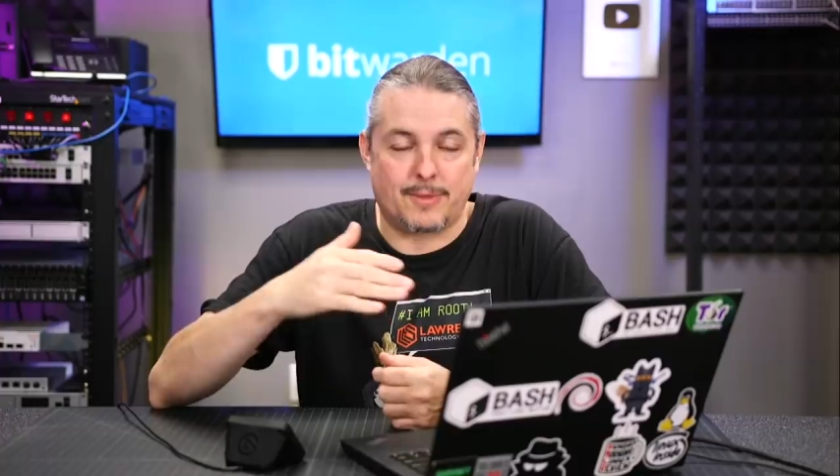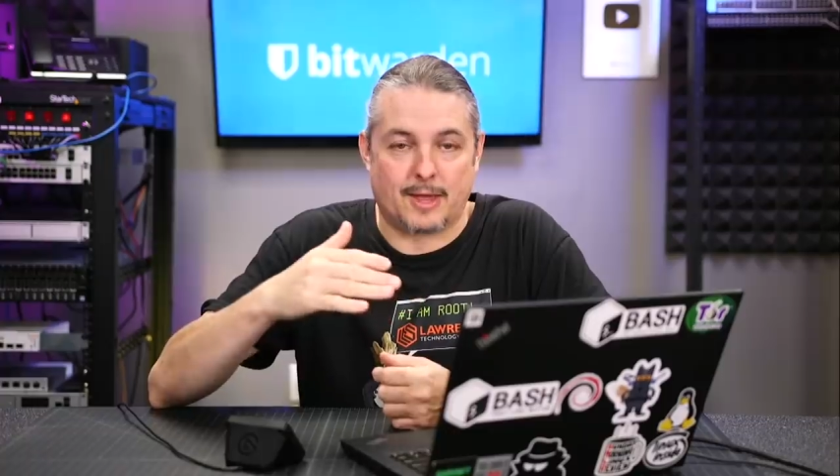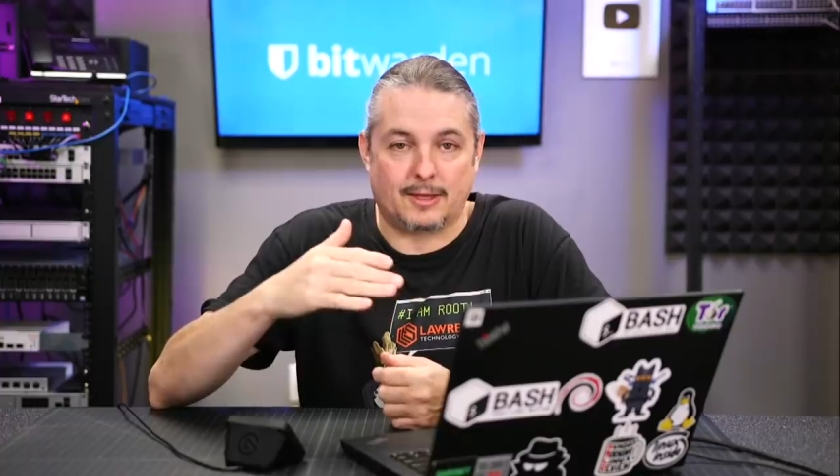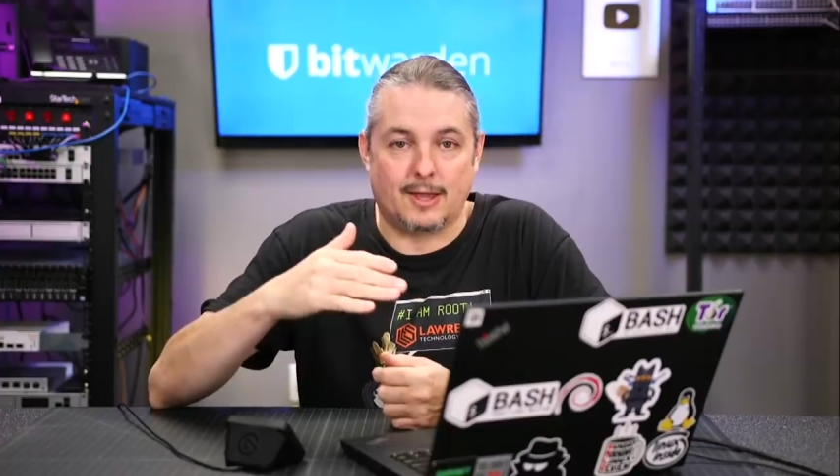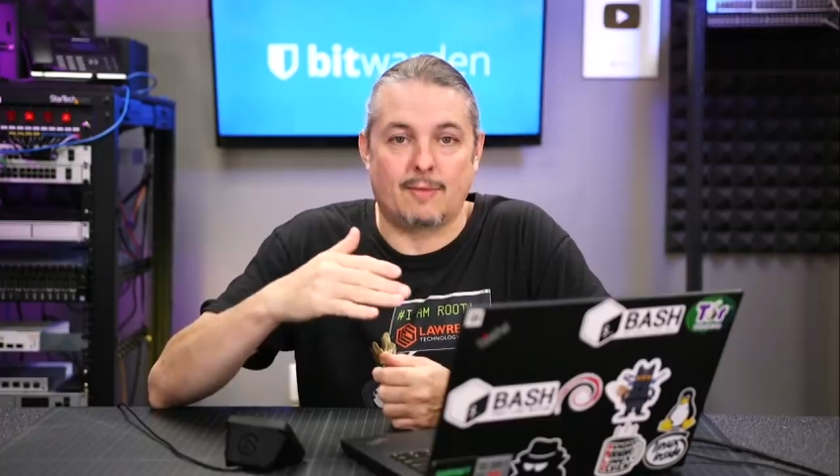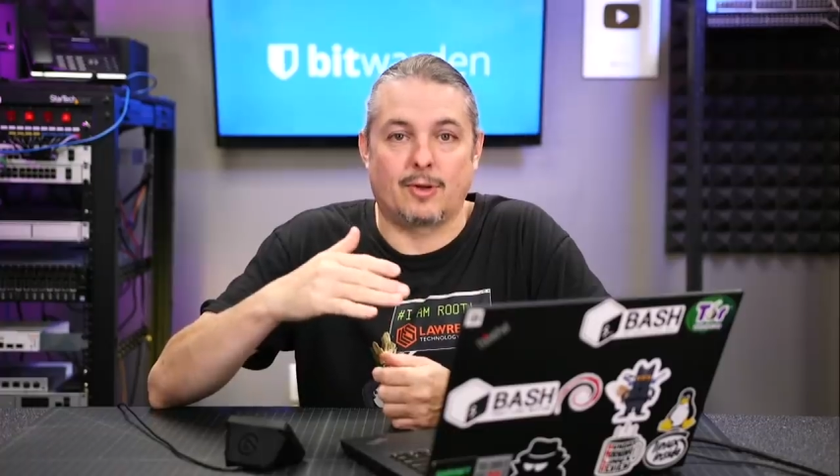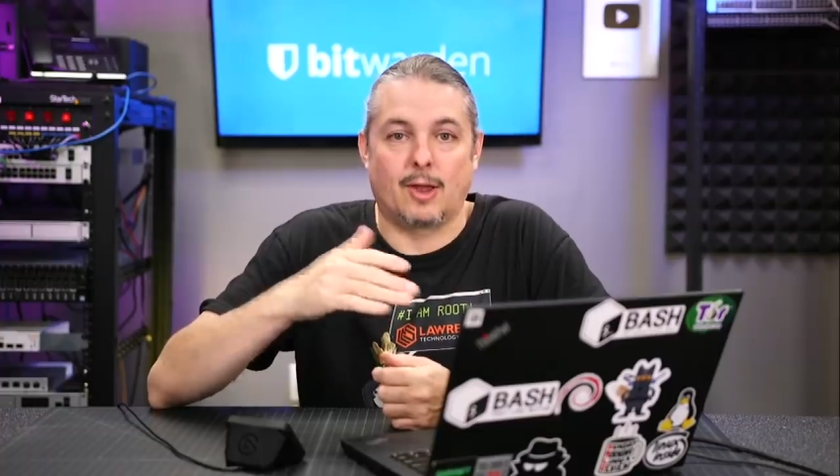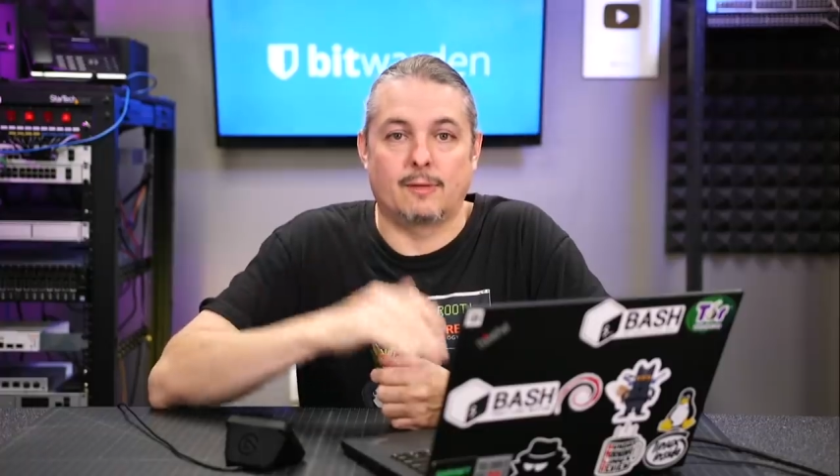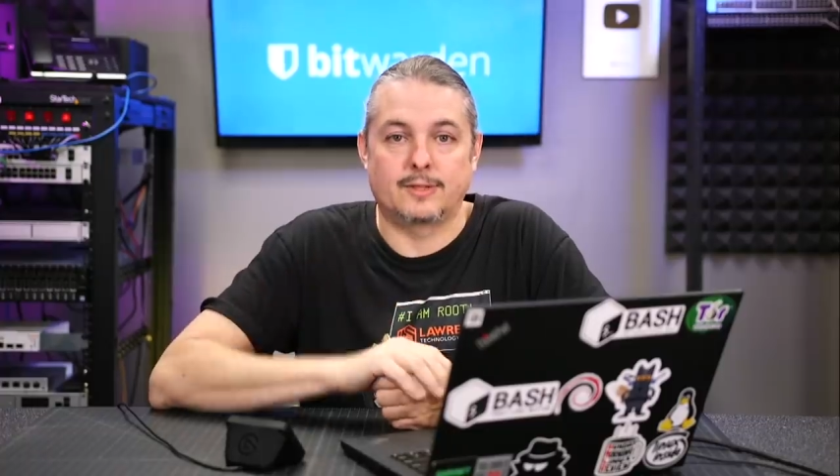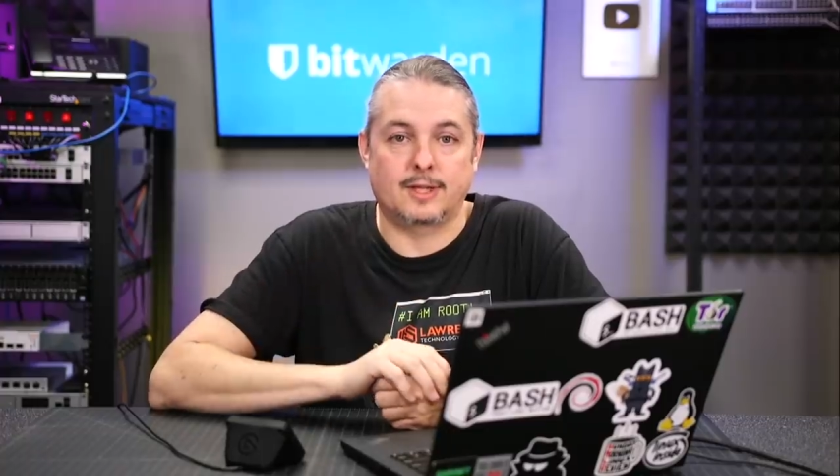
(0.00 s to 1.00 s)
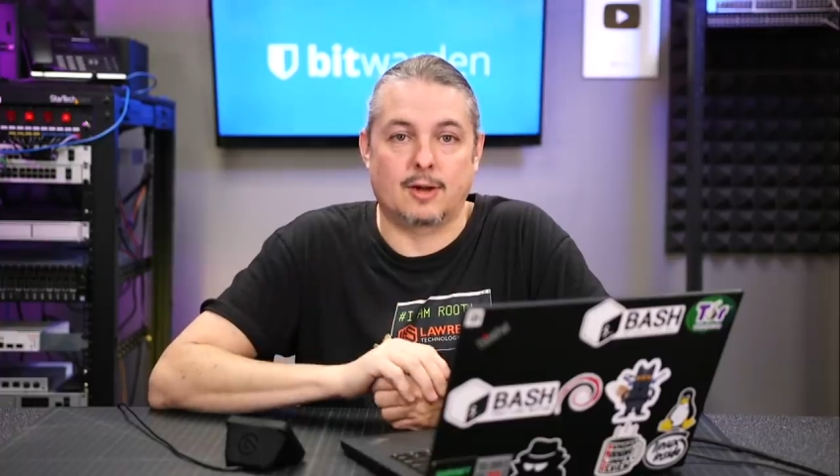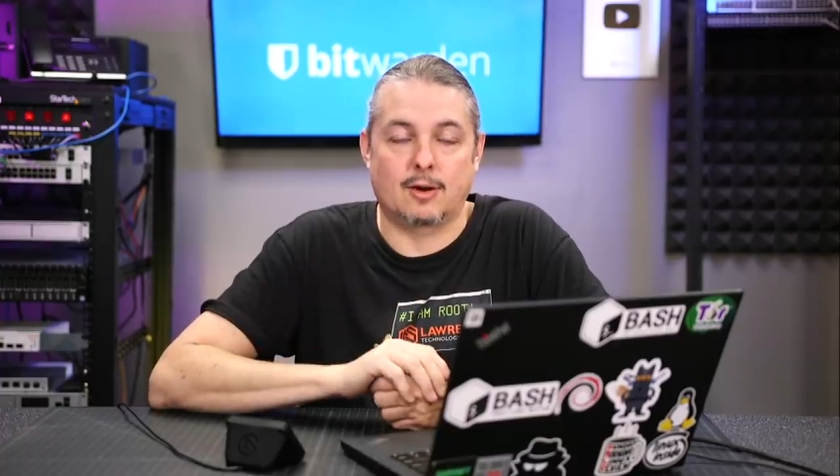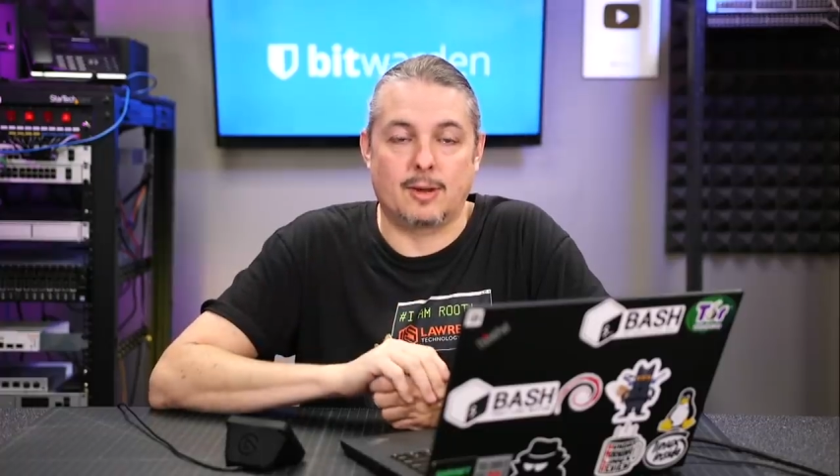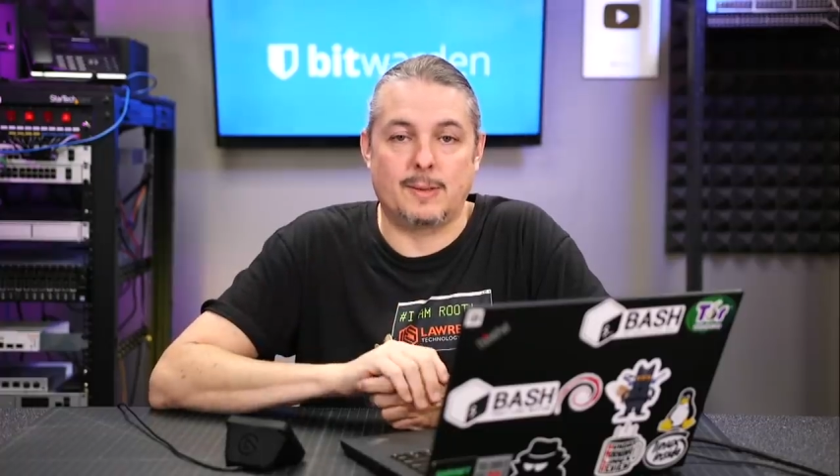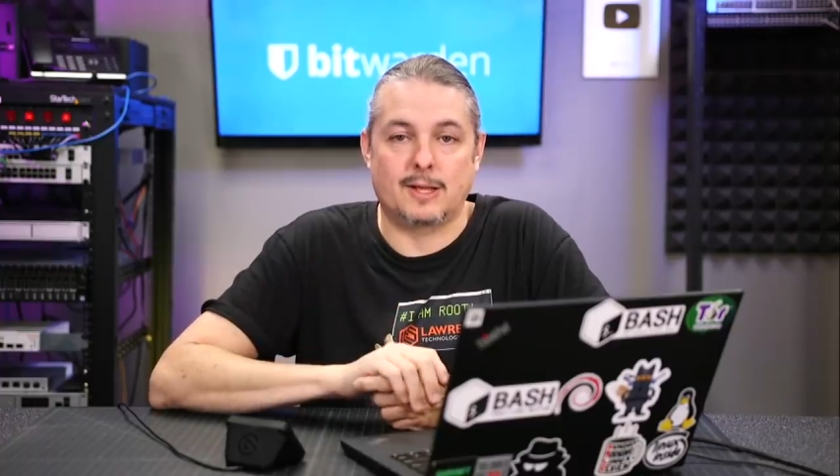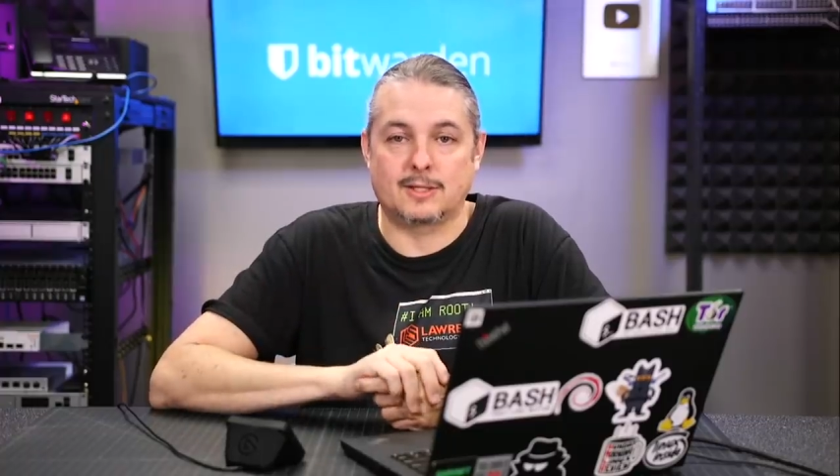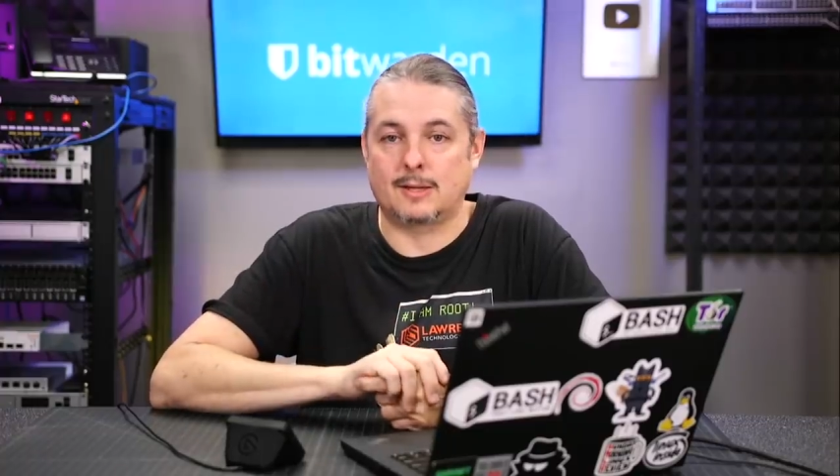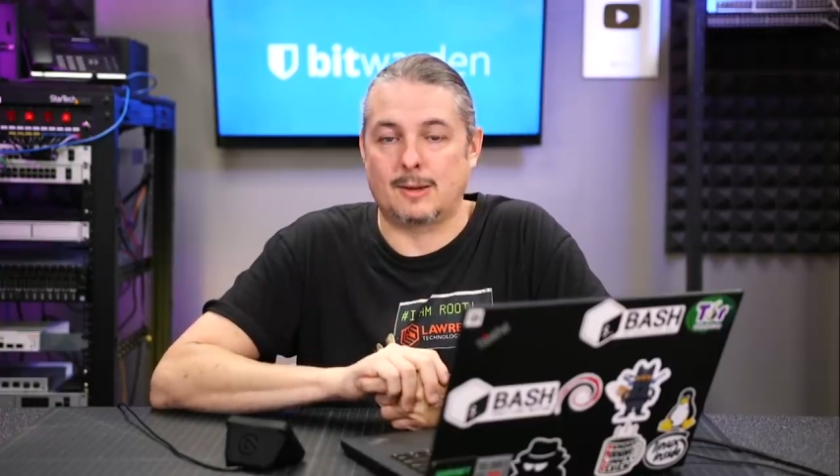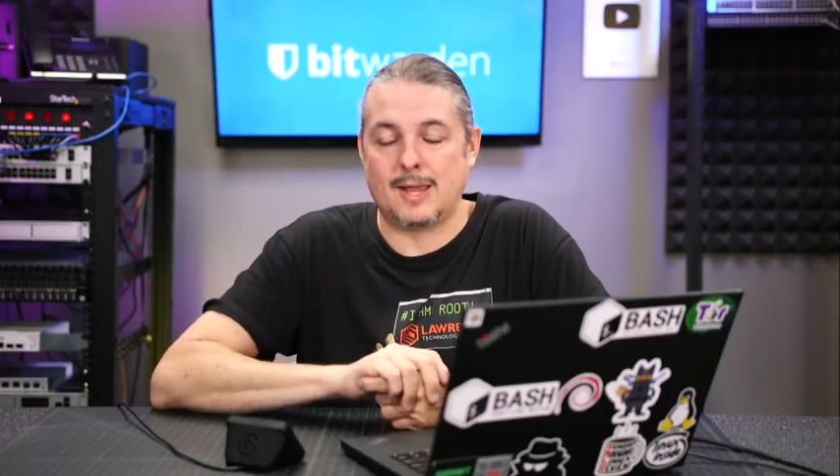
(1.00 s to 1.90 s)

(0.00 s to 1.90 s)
that level of security because it